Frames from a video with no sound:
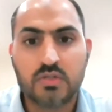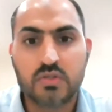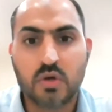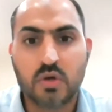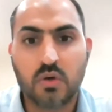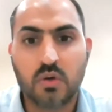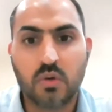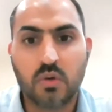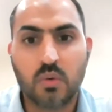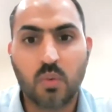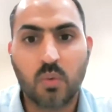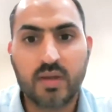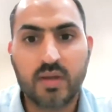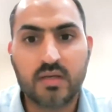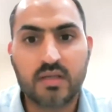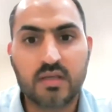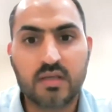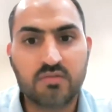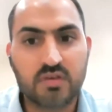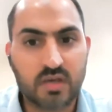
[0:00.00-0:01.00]
So
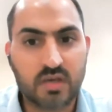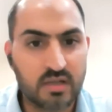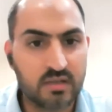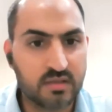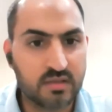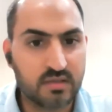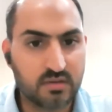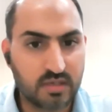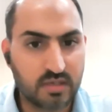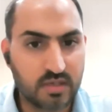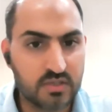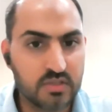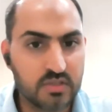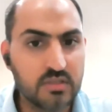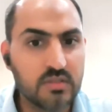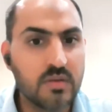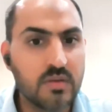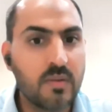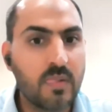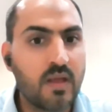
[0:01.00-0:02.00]
when giving health
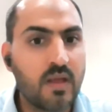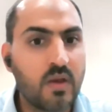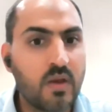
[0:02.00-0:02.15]
education,